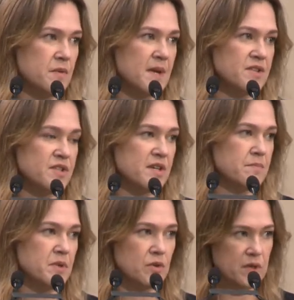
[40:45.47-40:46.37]
You
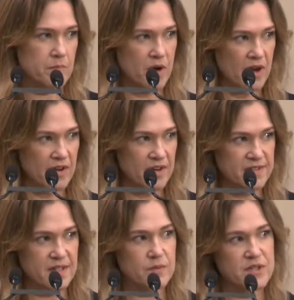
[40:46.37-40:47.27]
mentioned beauty
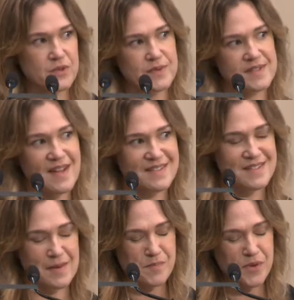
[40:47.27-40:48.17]
products. I wish it was that
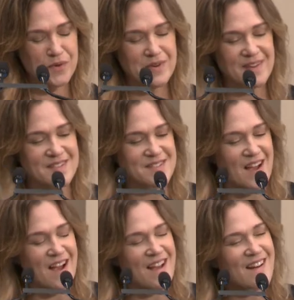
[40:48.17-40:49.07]
simple. It's
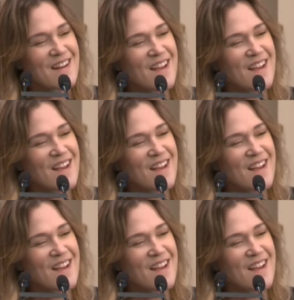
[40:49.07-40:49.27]
not.